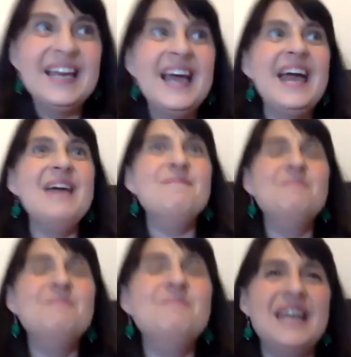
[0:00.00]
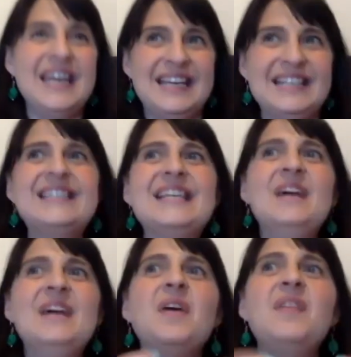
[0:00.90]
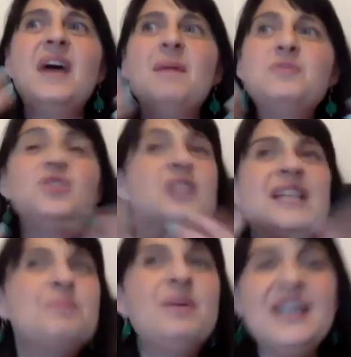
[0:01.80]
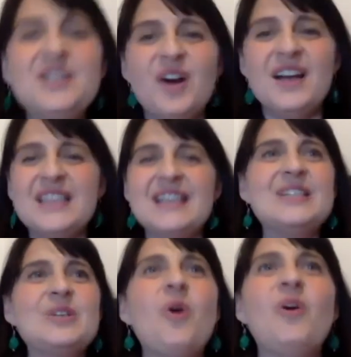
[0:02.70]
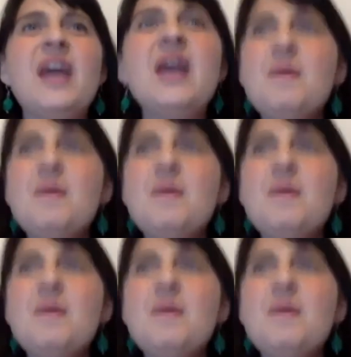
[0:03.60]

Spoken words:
it means that they're desperately trying to tell a story,